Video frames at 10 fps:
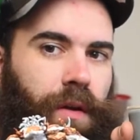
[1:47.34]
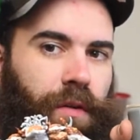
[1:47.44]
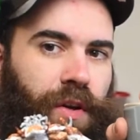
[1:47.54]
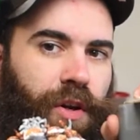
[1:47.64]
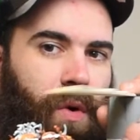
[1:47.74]

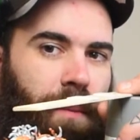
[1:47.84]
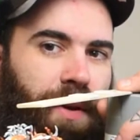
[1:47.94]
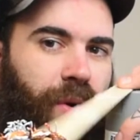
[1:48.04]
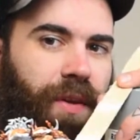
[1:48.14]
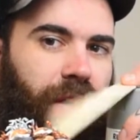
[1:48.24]
So you don't want to
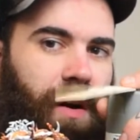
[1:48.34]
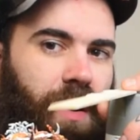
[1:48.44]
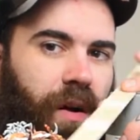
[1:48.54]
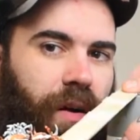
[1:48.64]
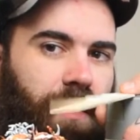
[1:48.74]
be doing that
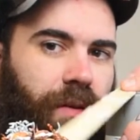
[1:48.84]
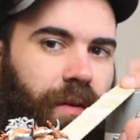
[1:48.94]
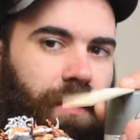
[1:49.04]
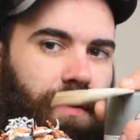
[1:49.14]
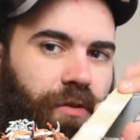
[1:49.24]
on
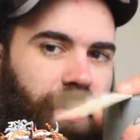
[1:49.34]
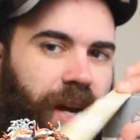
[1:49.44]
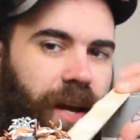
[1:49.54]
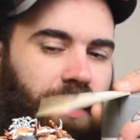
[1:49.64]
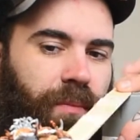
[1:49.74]
straight
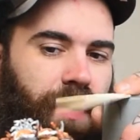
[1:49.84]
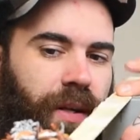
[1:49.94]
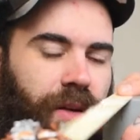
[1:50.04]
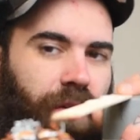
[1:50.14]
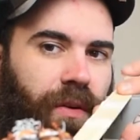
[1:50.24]
at your
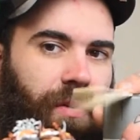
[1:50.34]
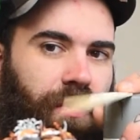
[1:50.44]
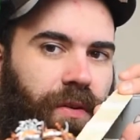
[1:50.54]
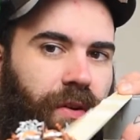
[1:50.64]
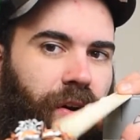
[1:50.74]
mini, or
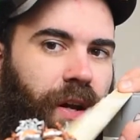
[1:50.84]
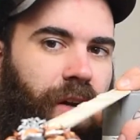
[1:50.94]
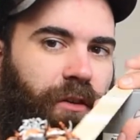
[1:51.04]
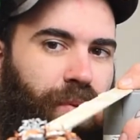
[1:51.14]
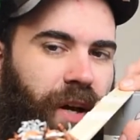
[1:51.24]
else you're going to
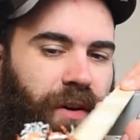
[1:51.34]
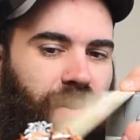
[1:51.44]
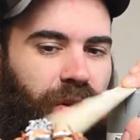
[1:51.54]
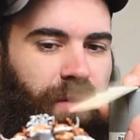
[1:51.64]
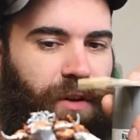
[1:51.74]
get splatter
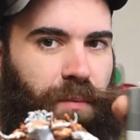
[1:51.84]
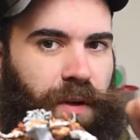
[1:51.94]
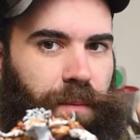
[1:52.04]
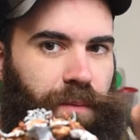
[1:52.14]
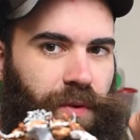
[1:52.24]
all over your
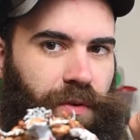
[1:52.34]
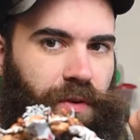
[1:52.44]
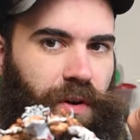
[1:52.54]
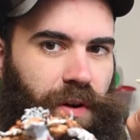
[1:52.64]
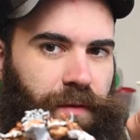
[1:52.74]
mini. So
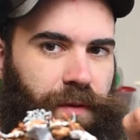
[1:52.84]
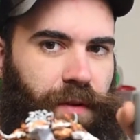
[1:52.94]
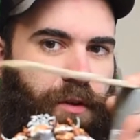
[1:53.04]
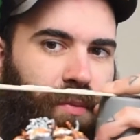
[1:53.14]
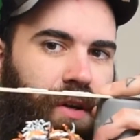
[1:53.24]
start off,
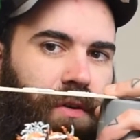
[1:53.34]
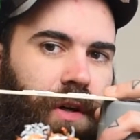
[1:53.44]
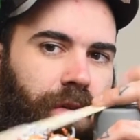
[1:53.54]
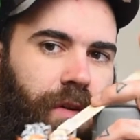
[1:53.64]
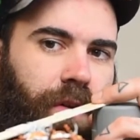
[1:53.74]
spray
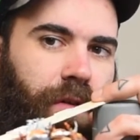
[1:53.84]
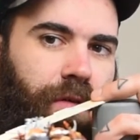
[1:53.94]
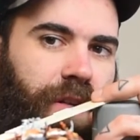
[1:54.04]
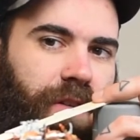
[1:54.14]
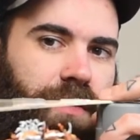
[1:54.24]
across,
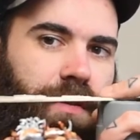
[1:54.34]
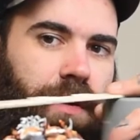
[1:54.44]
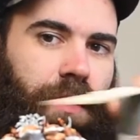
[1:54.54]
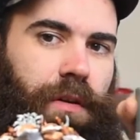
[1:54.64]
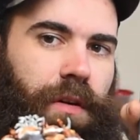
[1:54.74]
finish,
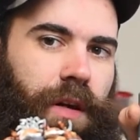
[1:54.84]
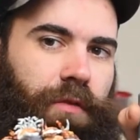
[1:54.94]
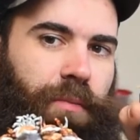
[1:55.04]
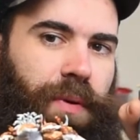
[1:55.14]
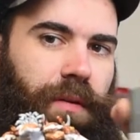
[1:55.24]

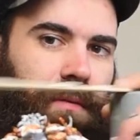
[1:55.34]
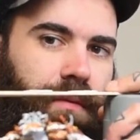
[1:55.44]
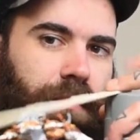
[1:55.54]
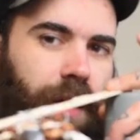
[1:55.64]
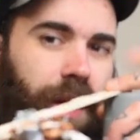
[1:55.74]
and repeat.
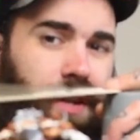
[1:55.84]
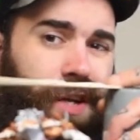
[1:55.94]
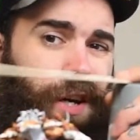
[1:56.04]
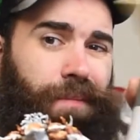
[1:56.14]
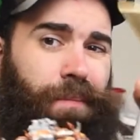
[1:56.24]
And you're
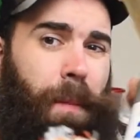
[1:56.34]
good.